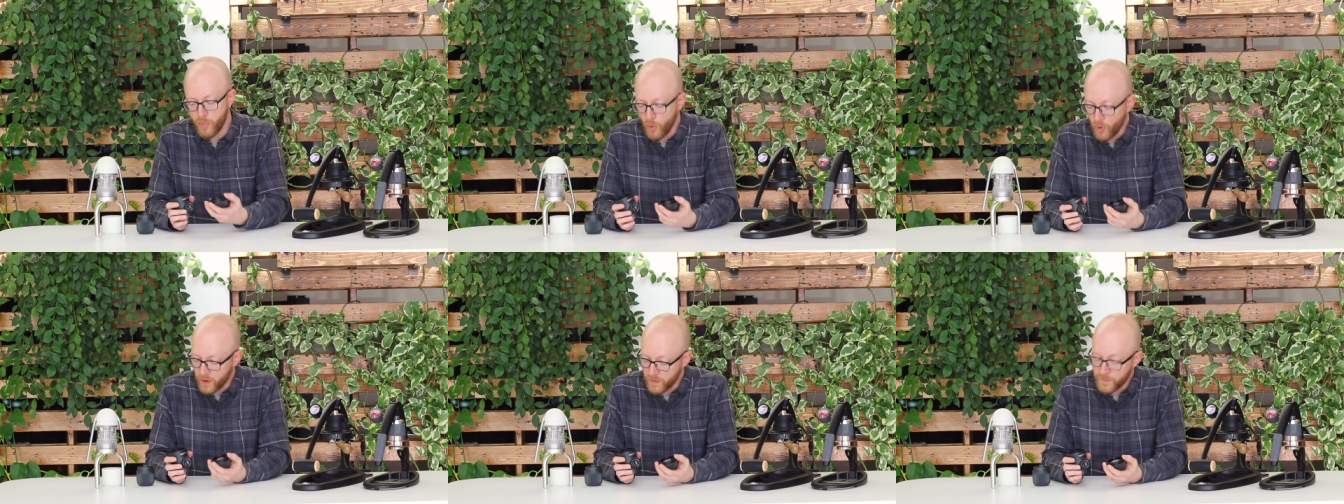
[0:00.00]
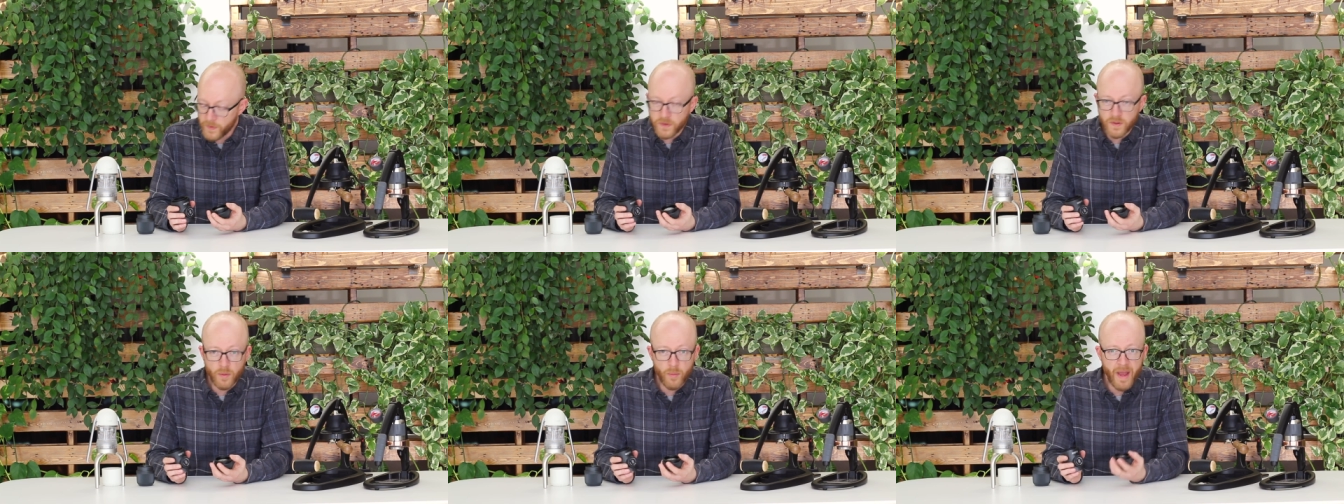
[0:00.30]

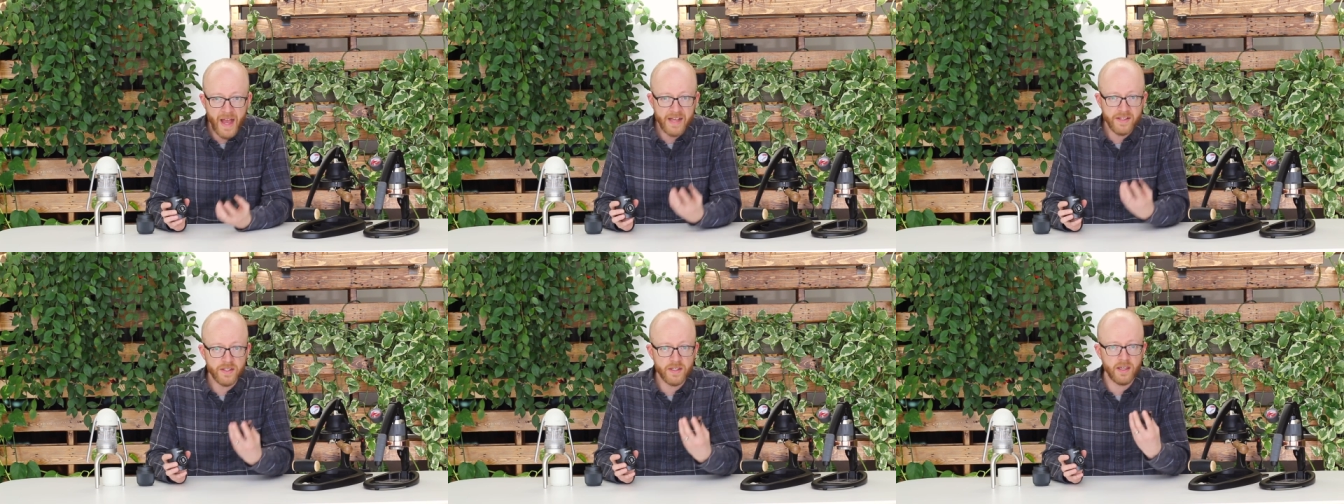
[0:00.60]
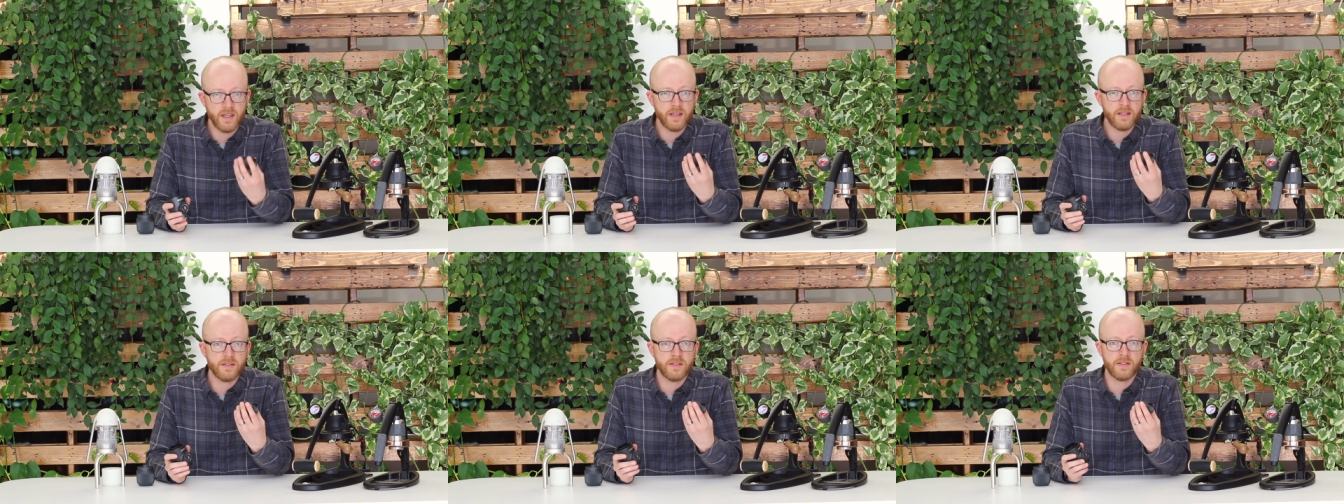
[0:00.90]
portafilter
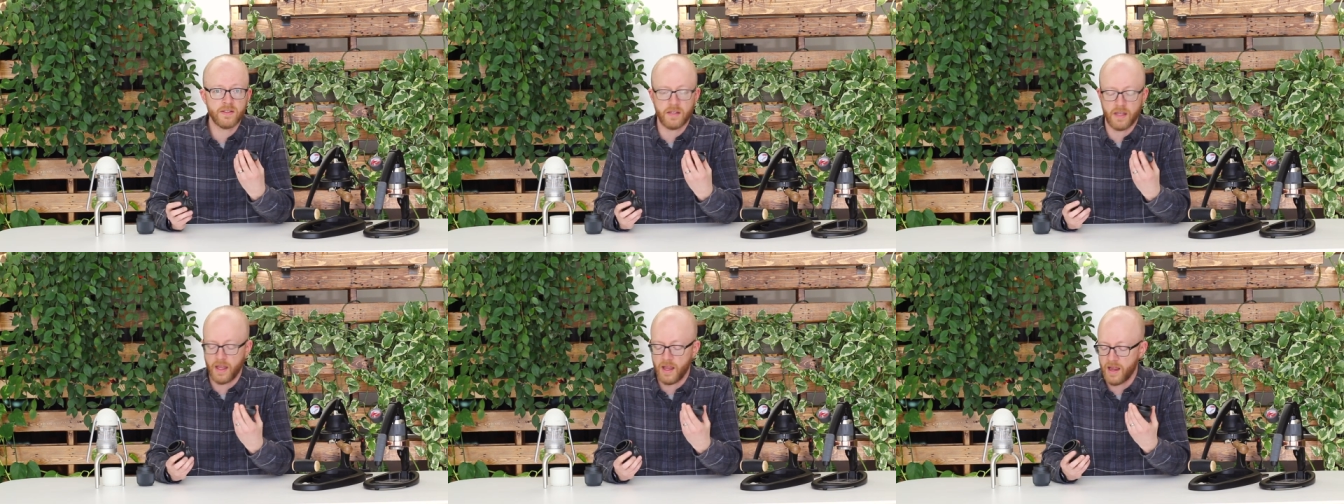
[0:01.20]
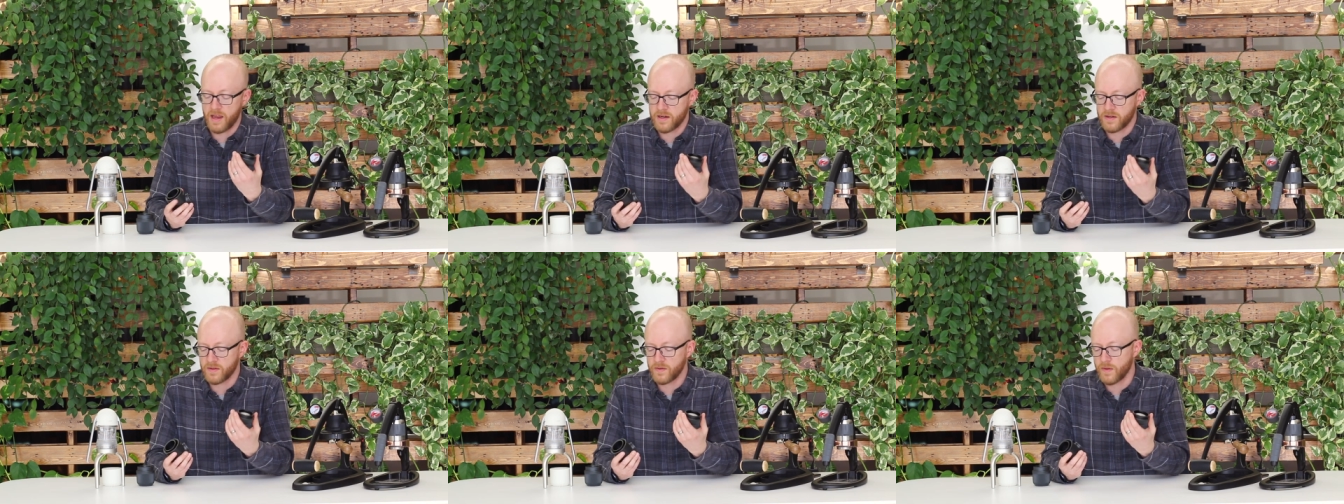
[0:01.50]
baskets
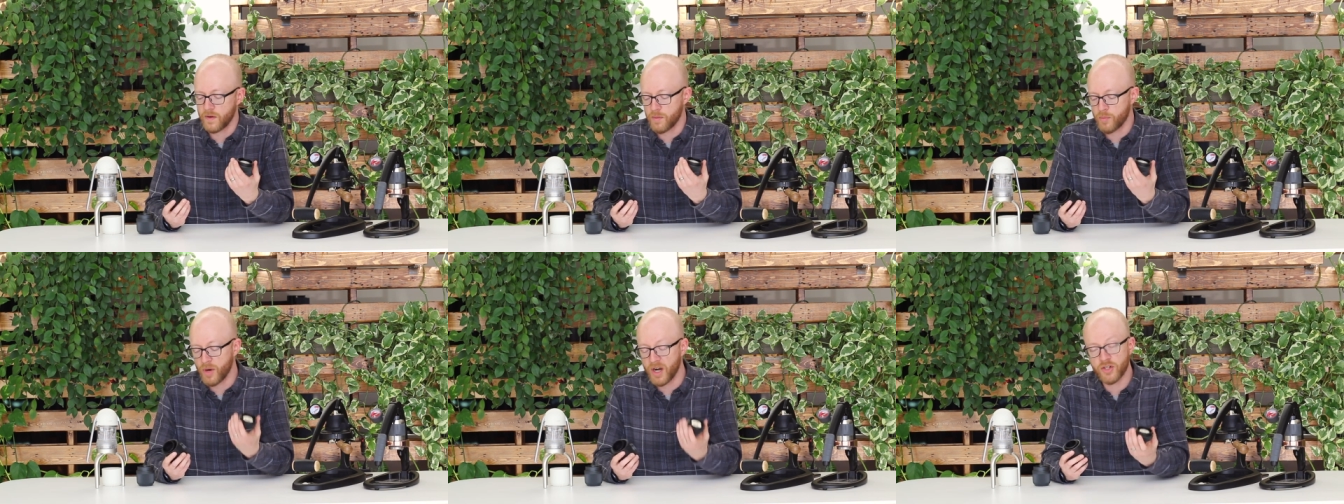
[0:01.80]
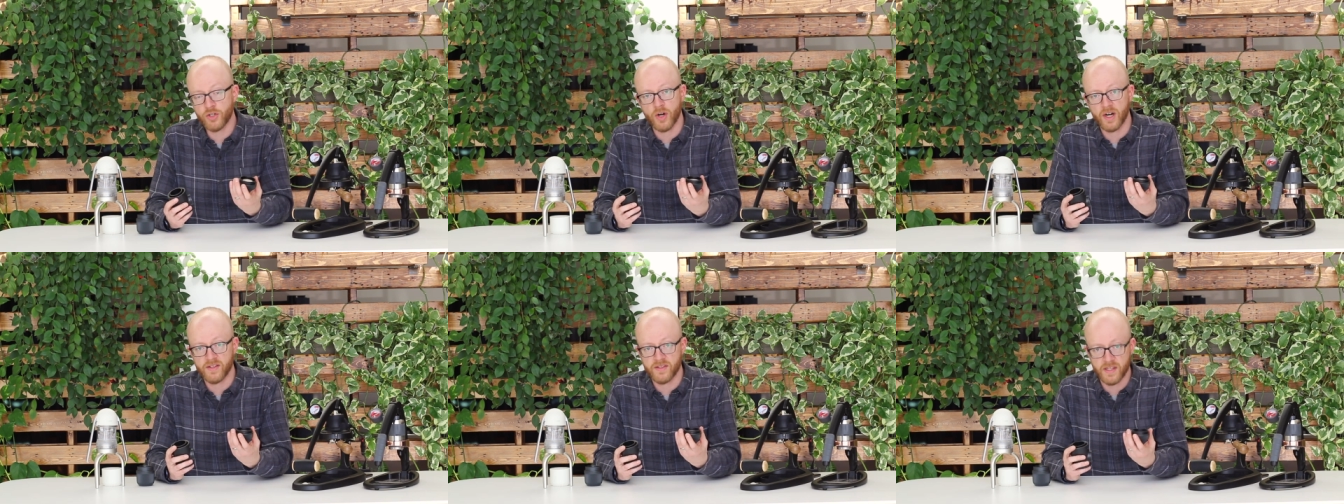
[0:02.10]
and their
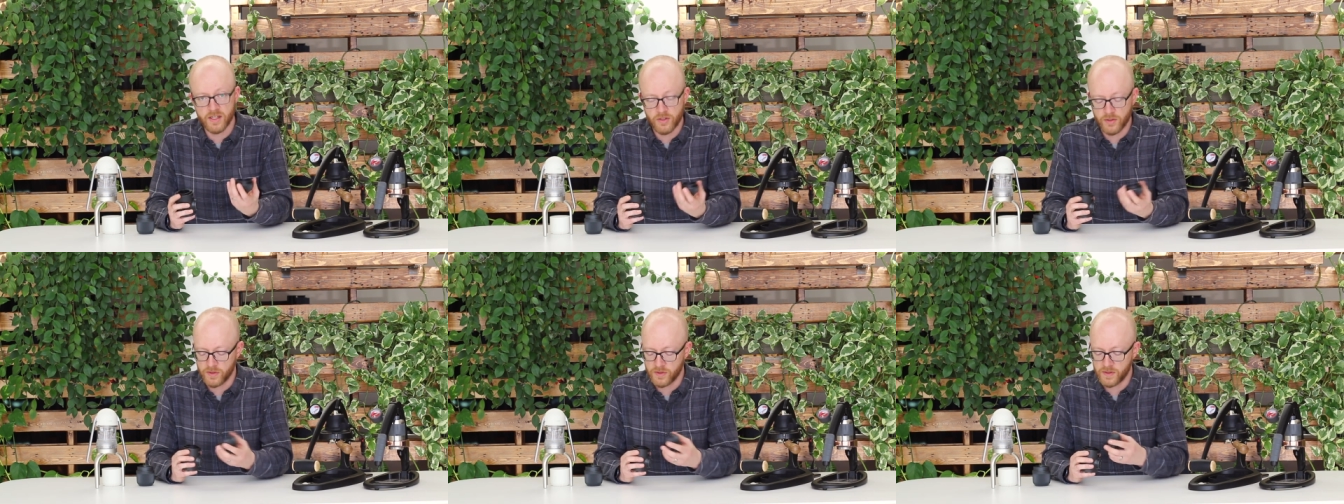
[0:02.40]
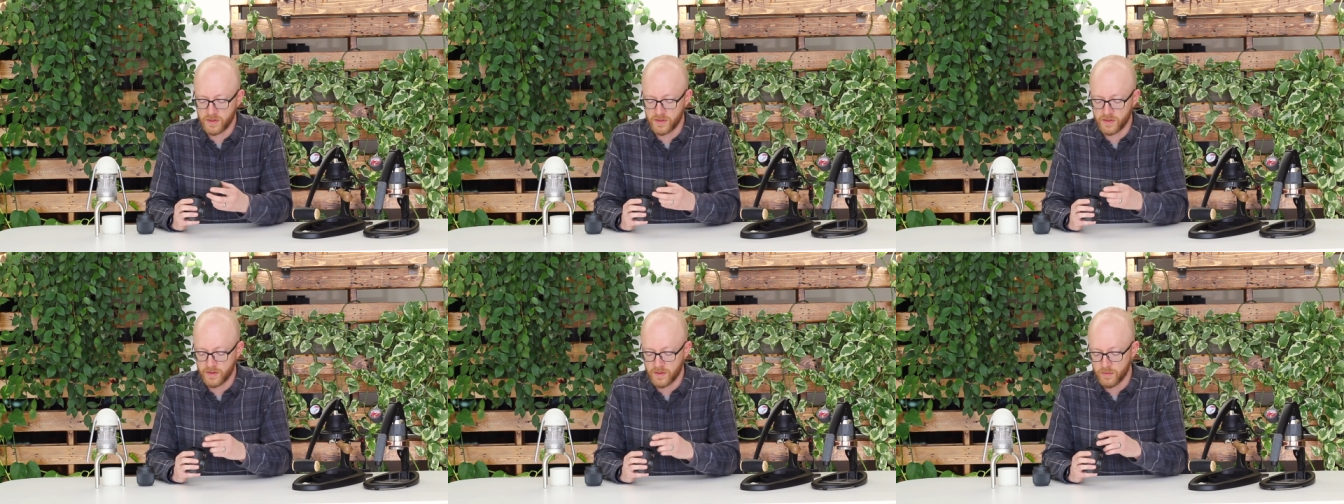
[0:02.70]
pressurization
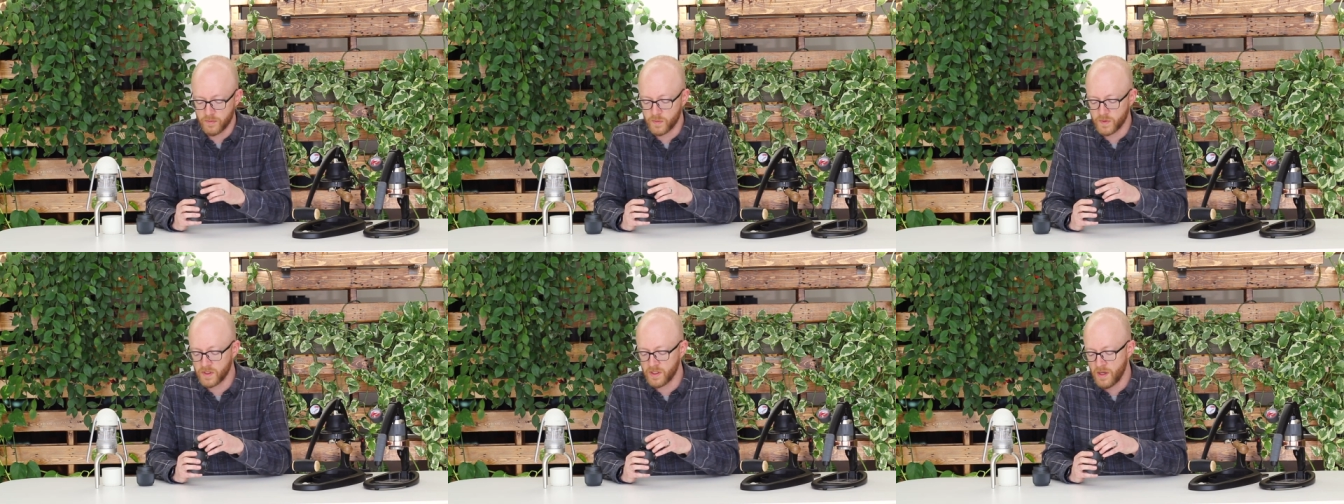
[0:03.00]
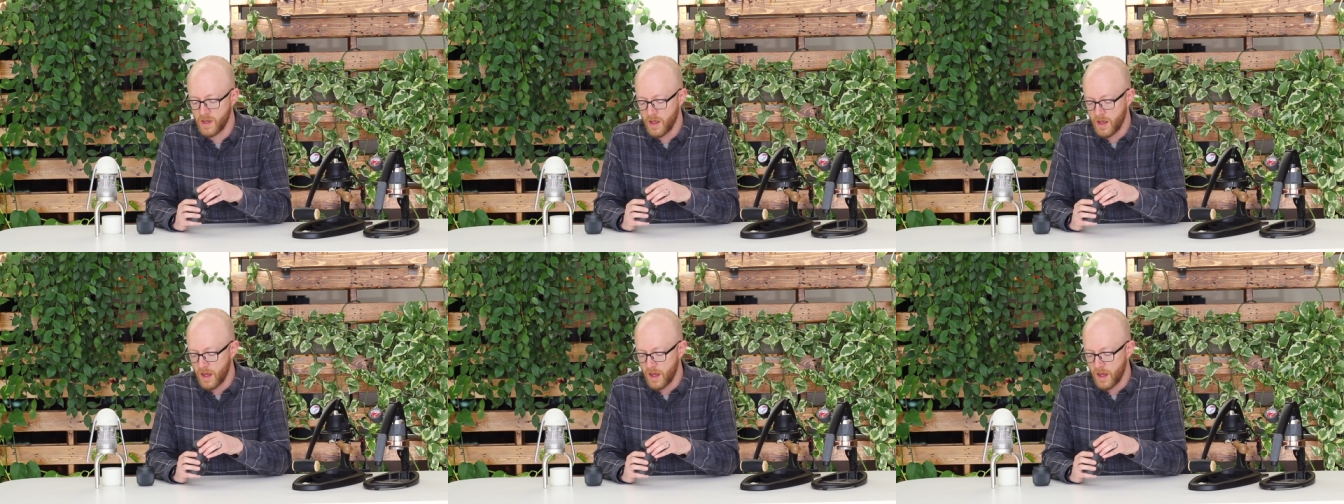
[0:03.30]
systems.